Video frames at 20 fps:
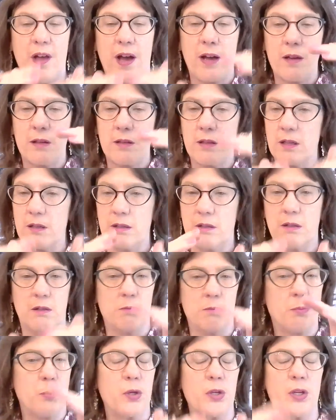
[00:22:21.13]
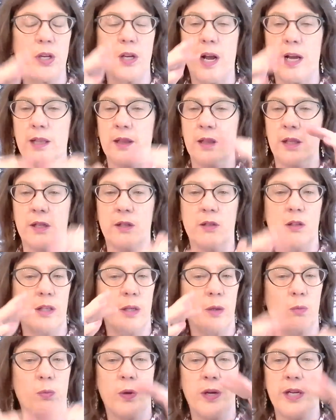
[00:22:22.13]
That Brooke and I
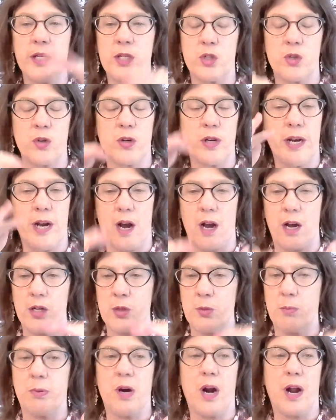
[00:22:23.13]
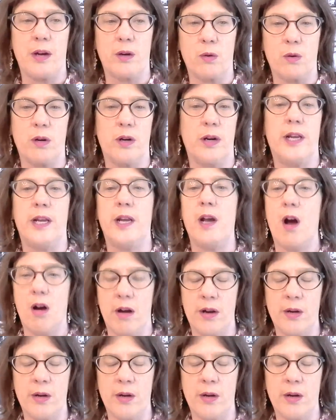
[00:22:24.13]
literally re-triage priority